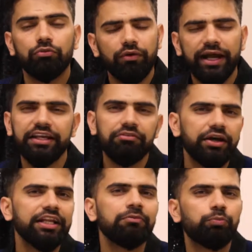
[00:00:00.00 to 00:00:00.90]
The
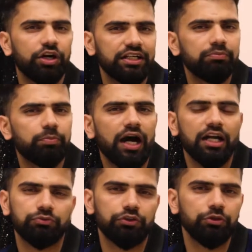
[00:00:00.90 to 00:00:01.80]
very important
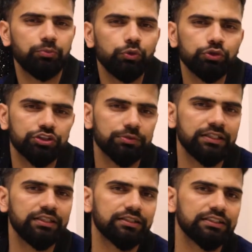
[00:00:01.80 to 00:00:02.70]
part for your most
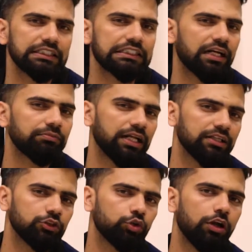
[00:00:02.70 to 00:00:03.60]
of the entrance exam,
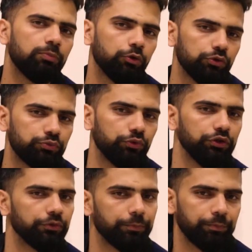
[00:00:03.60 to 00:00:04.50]
that is called
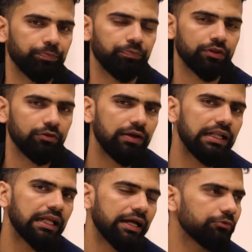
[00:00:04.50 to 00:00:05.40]
portfolio.
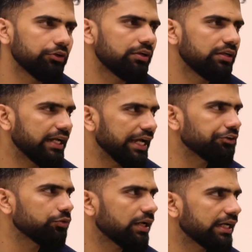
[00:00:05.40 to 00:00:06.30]
Well, I would
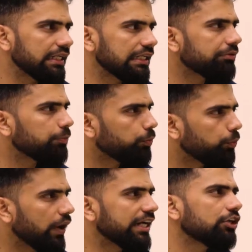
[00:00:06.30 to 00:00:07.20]
like to again give a
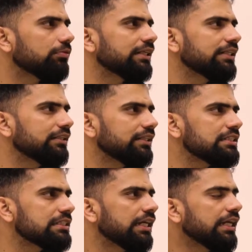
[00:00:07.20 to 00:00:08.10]
point over here
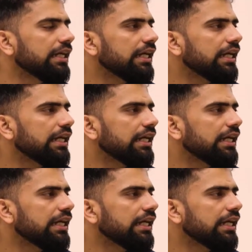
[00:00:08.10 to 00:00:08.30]
is